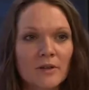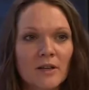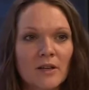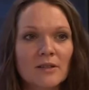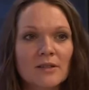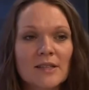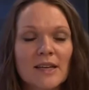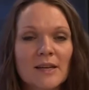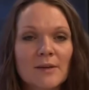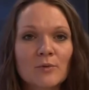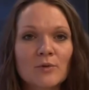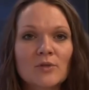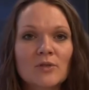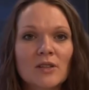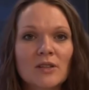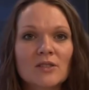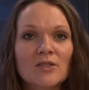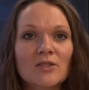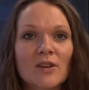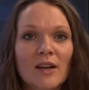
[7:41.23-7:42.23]
not able
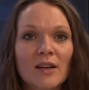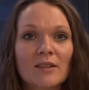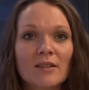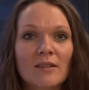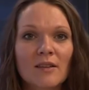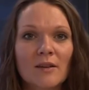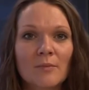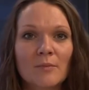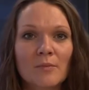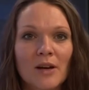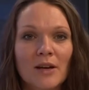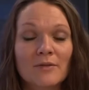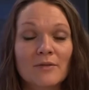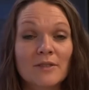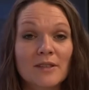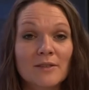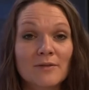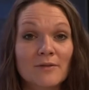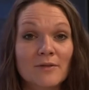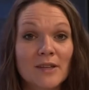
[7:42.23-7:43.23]
to attract
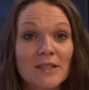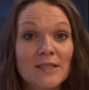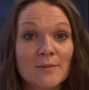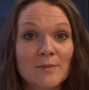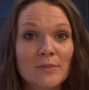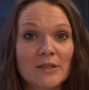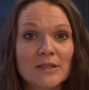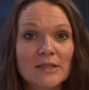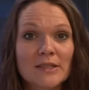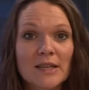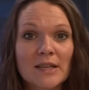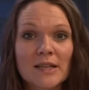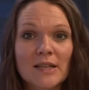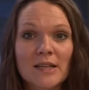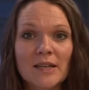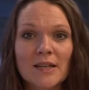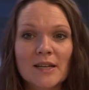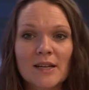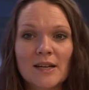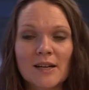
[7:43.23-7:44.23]
private investment?
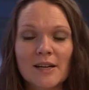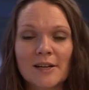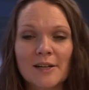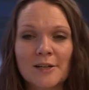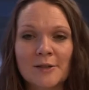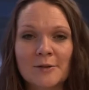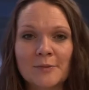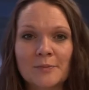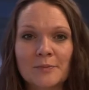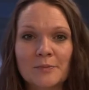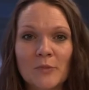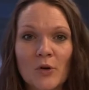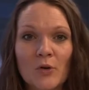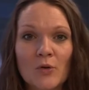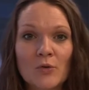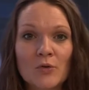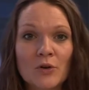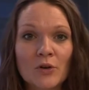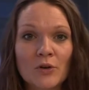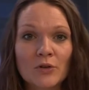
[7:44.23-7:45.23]

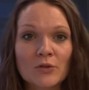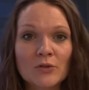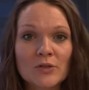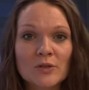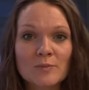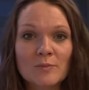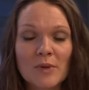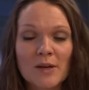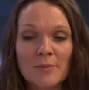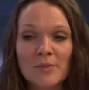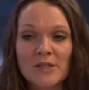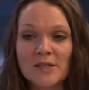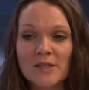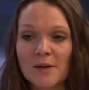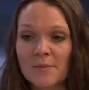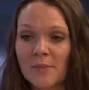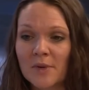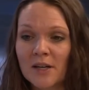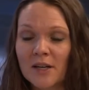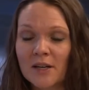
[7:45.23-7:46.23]
Who knows? Maybe
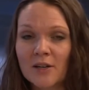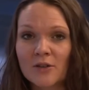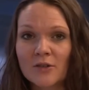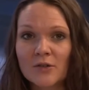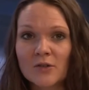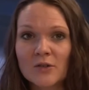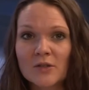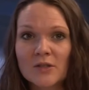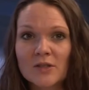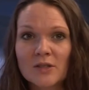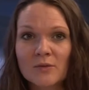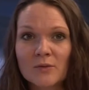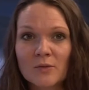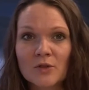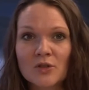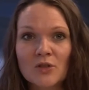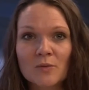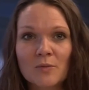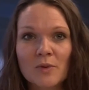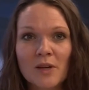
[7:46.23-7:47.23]
somebody knows.
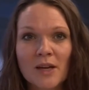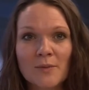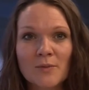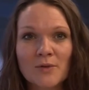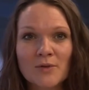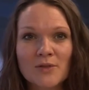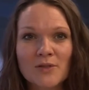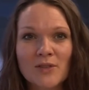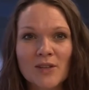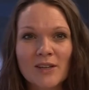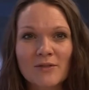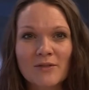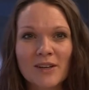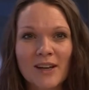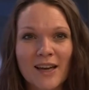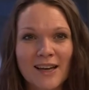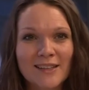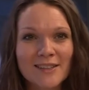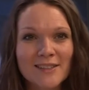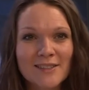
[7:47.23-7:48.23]
Would you be able to give
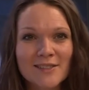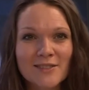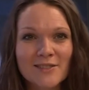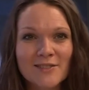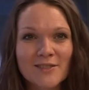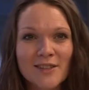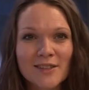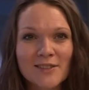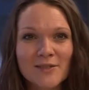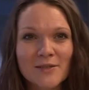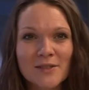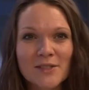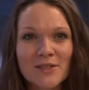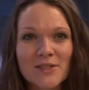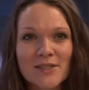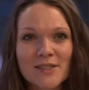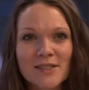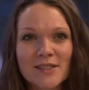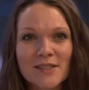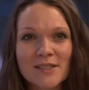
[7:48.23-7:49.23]
an answer to that
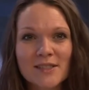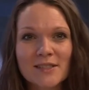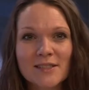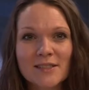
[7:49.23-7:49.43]
question?